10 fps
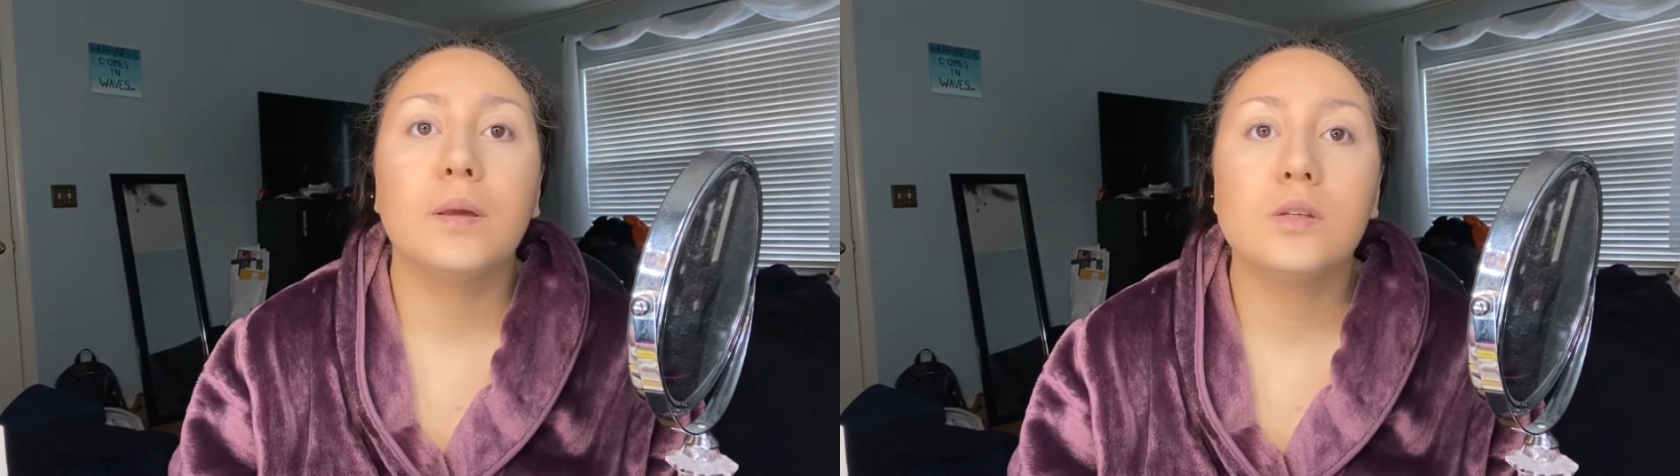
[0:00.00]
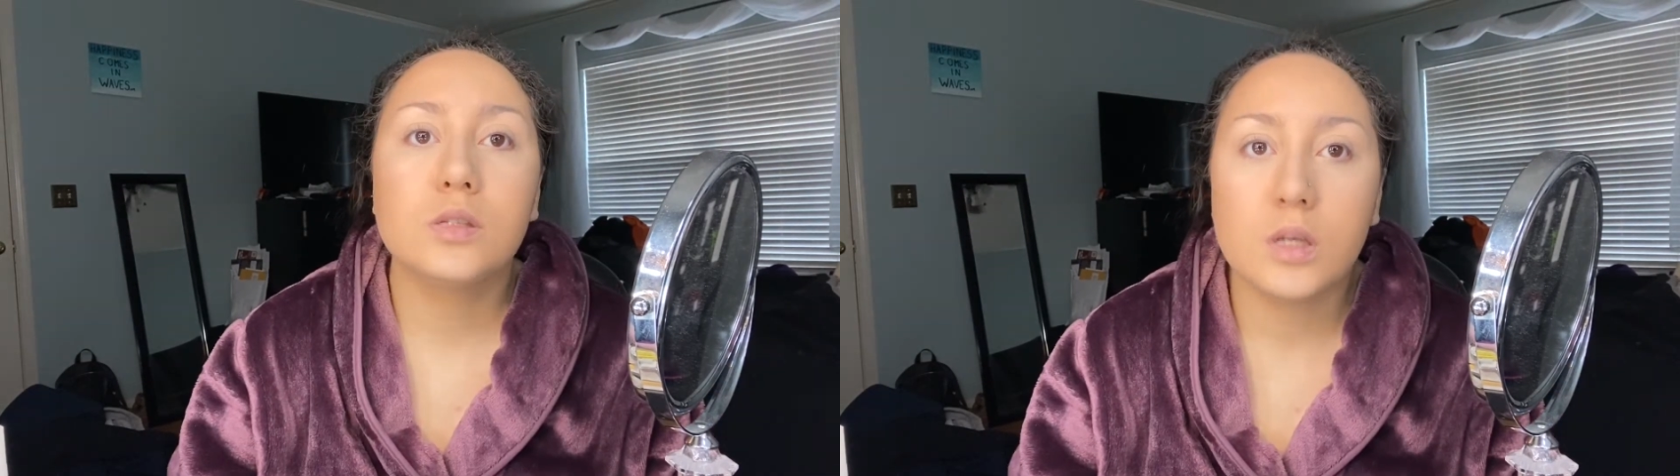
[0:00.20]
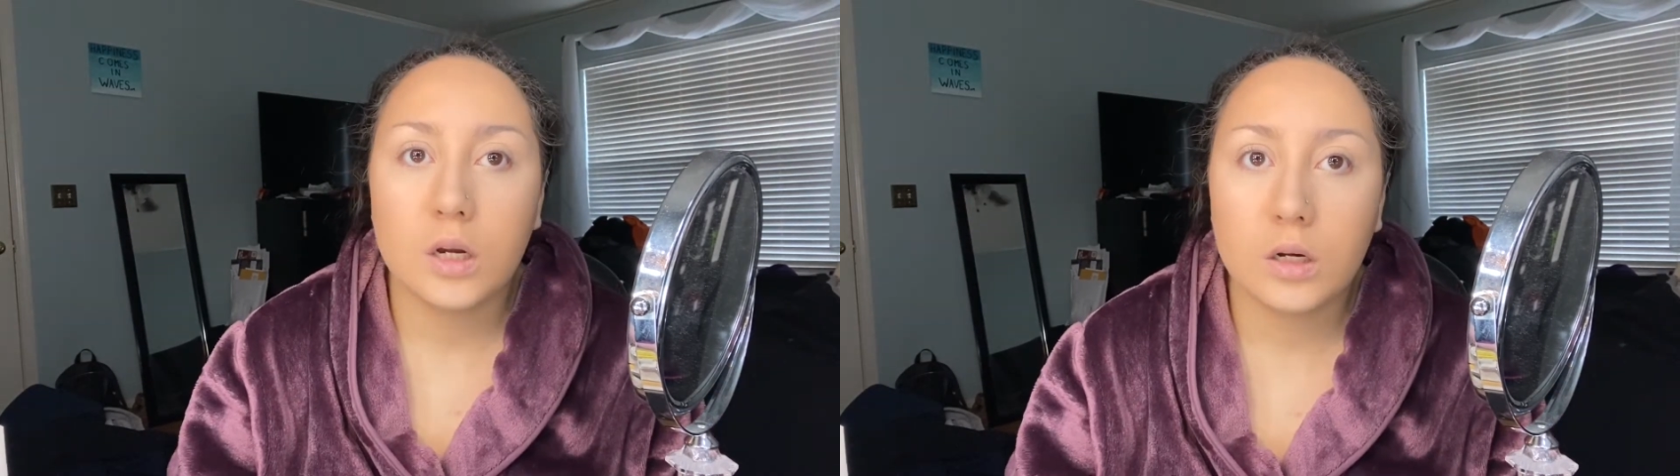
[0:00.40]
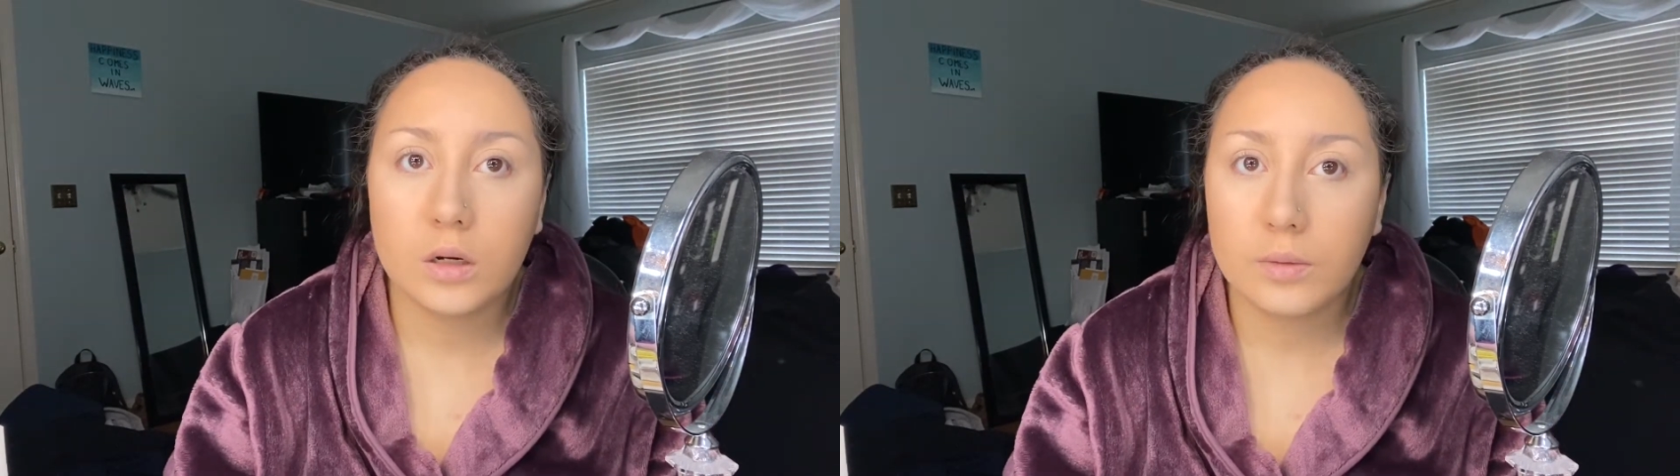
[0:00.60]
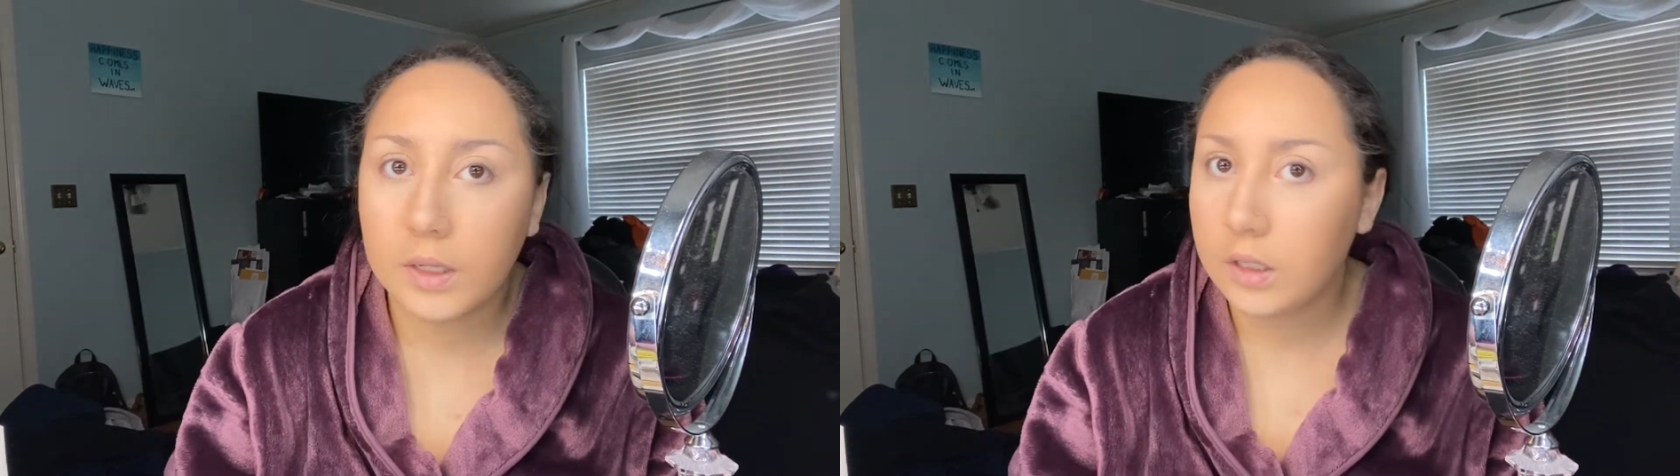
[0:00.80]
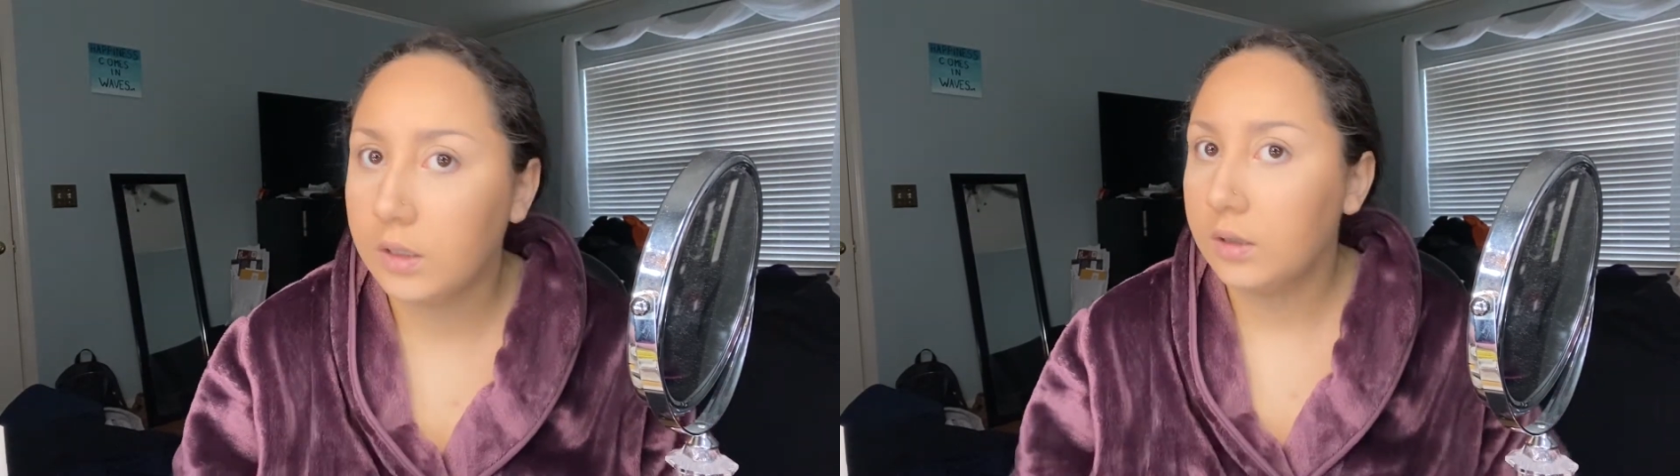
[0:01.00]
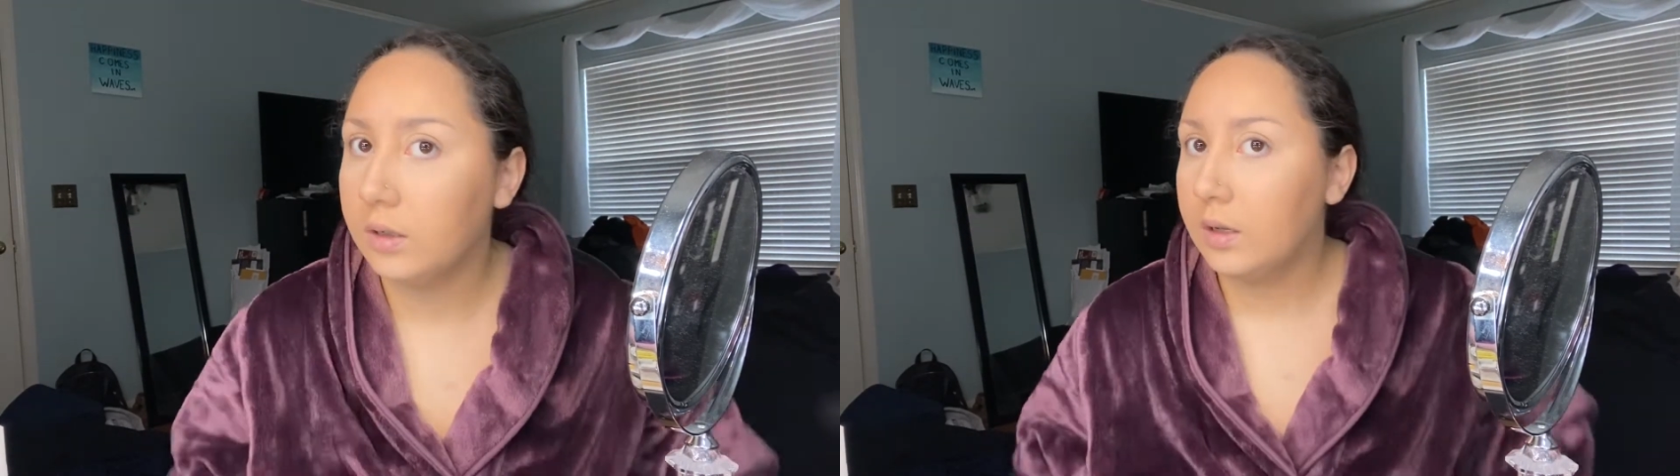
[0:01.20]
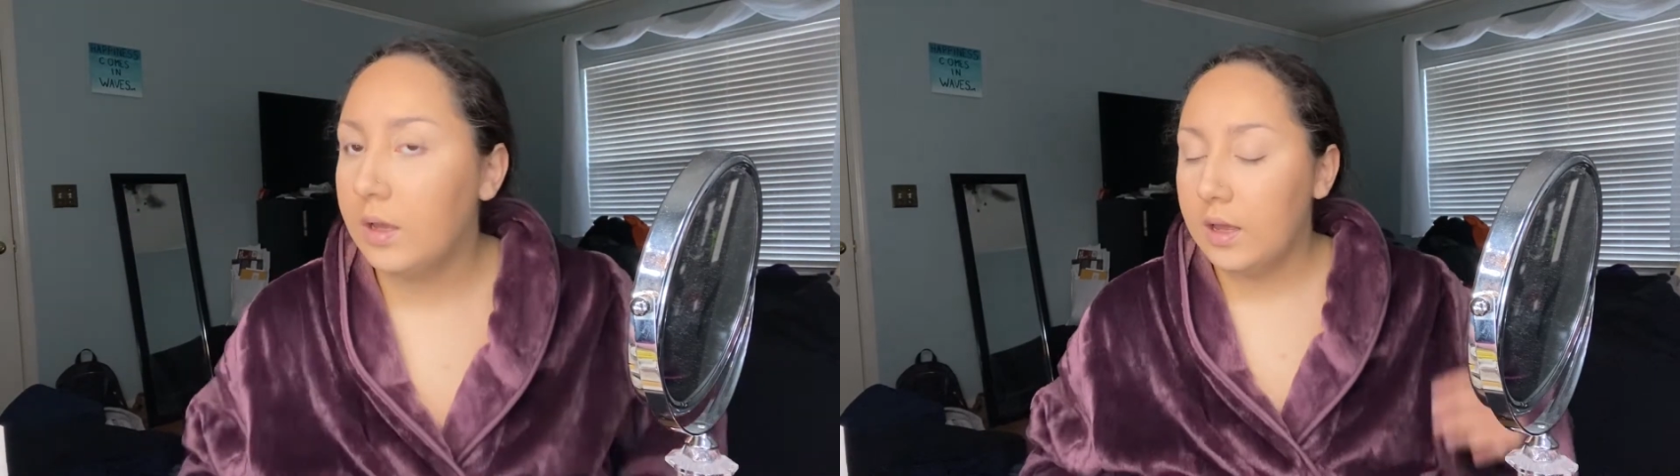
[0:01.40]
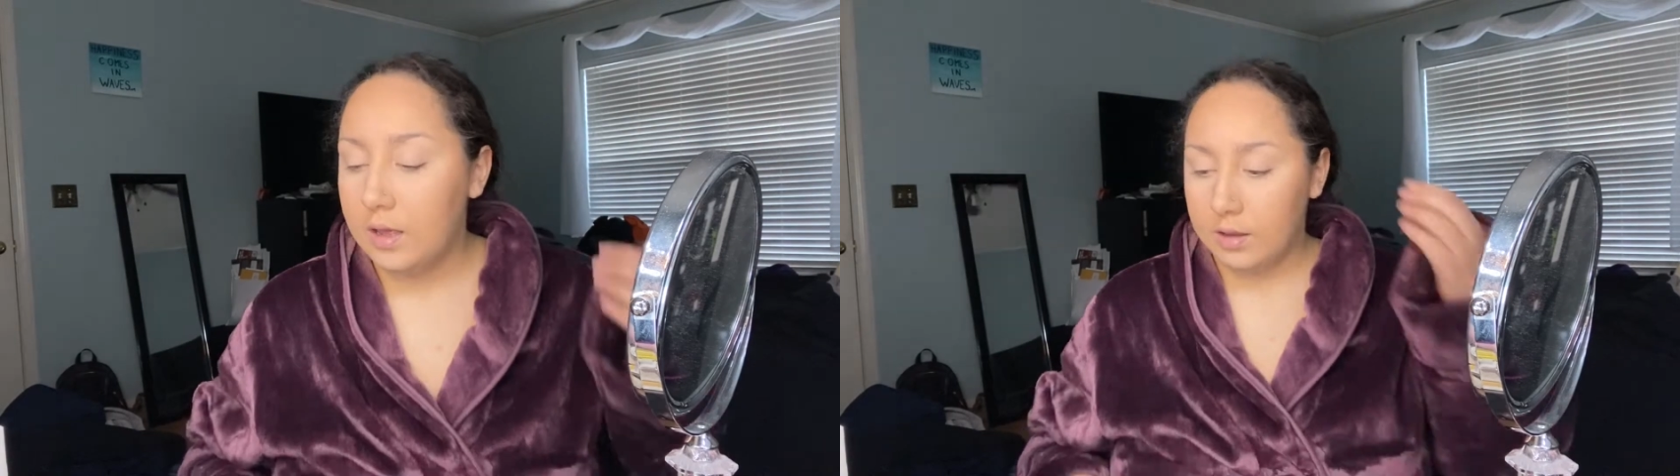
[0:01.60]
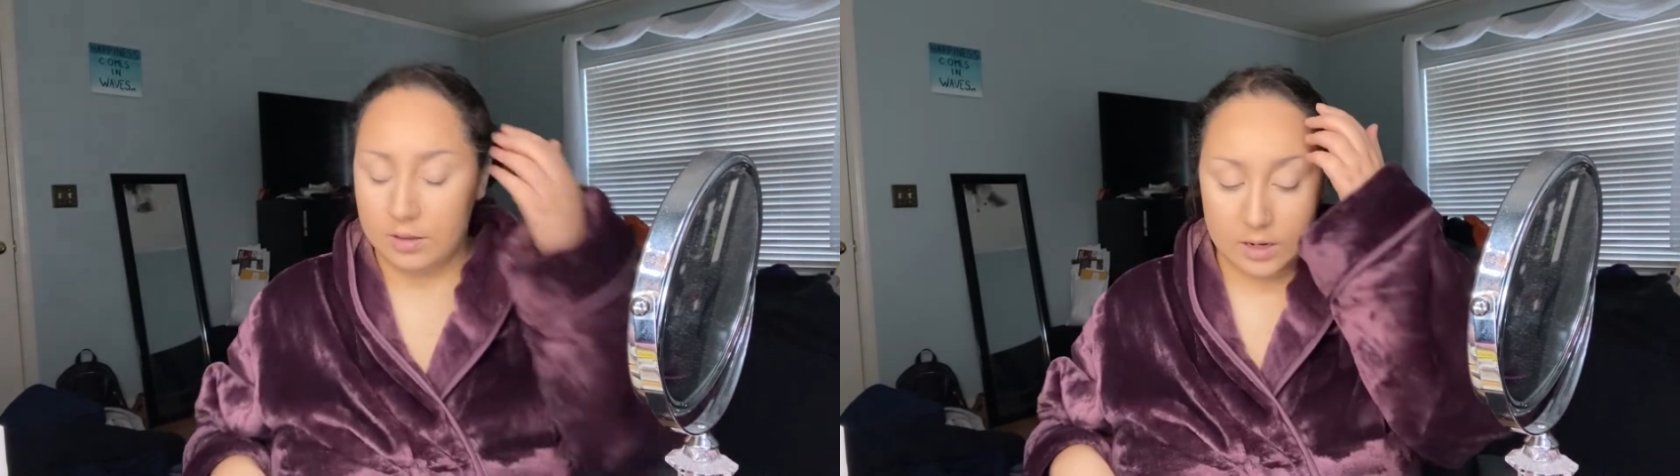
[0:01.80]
so the